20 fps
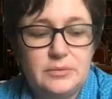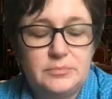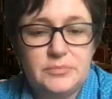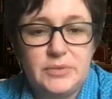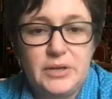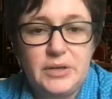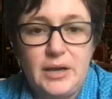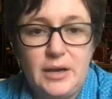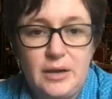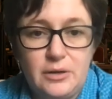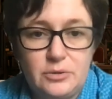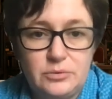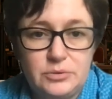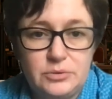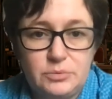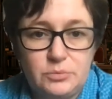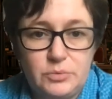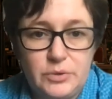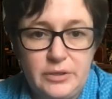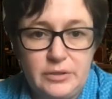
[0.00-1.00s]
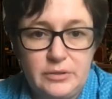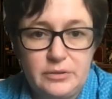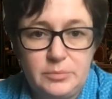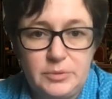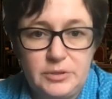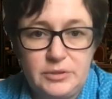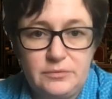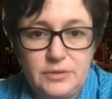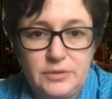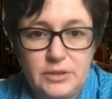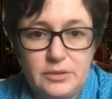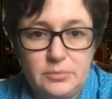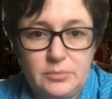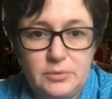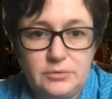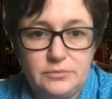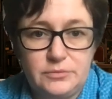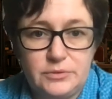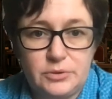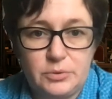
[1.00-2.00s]
how and when I'll be
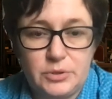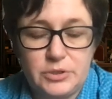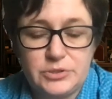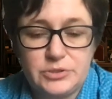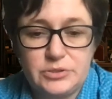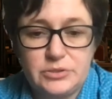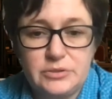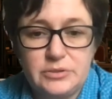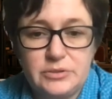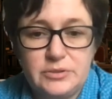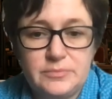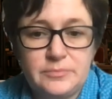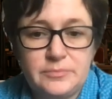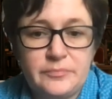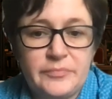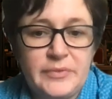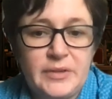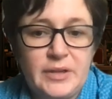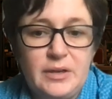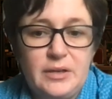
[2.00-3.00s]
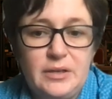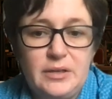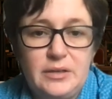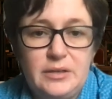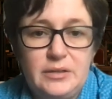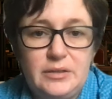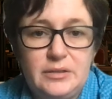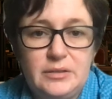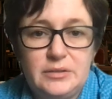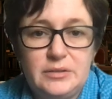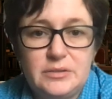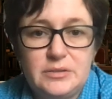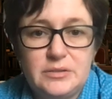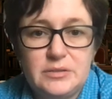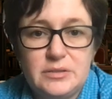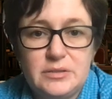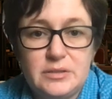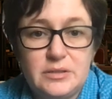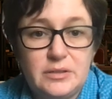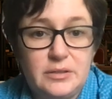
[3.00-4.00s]
available for questions.
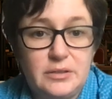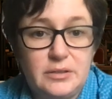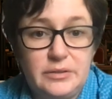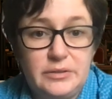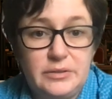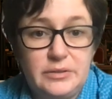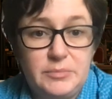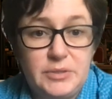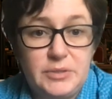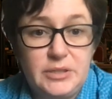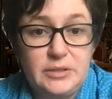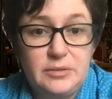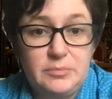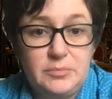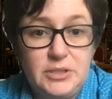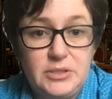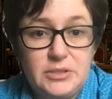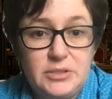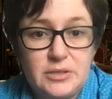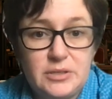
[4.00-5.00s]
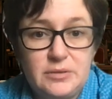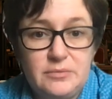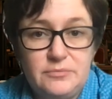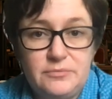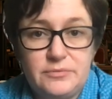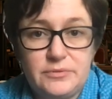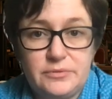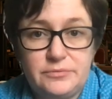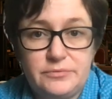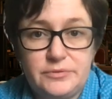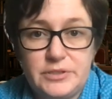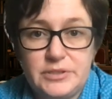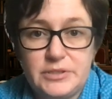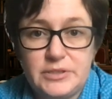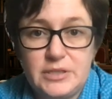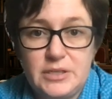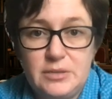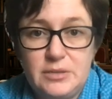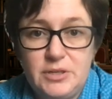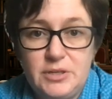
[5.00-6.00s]
And in the meantime, feel free
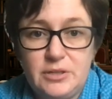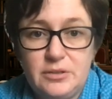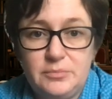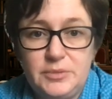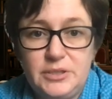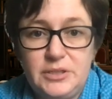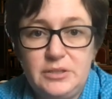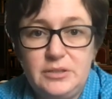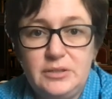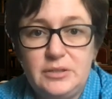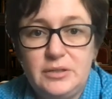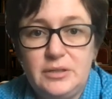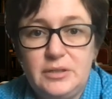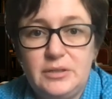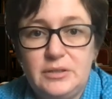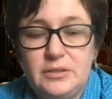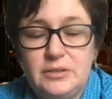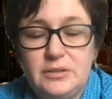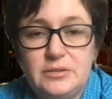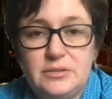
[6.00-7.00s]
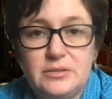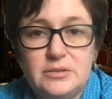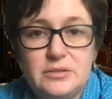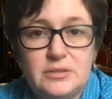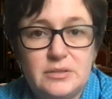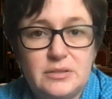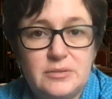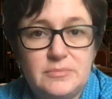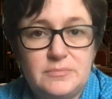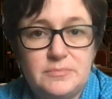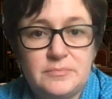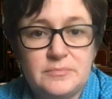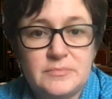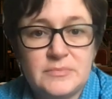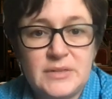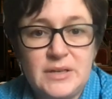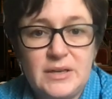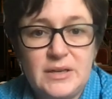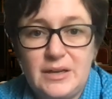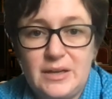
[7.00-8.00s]
to email me and
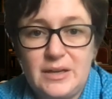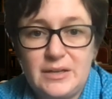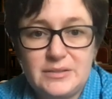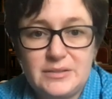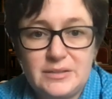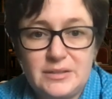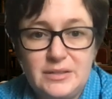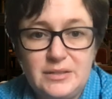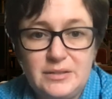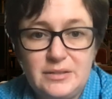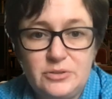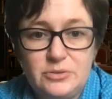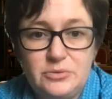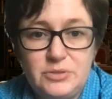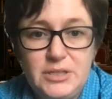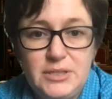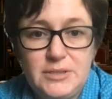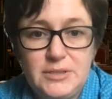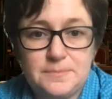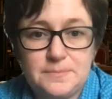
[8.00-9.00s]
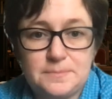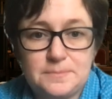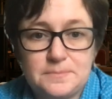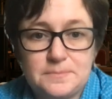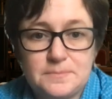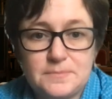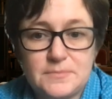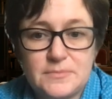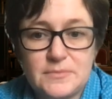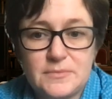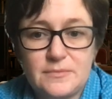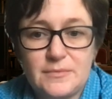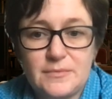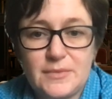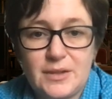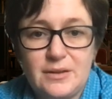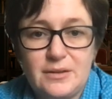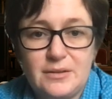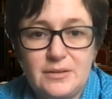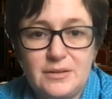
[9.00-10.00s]
ask anything you need.
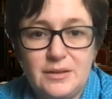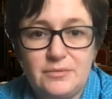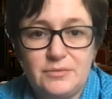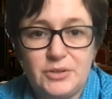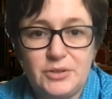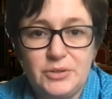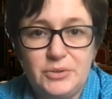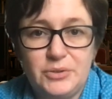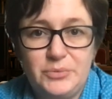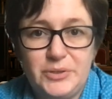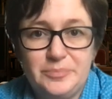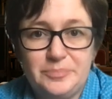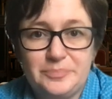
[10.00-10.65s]
Have a good one.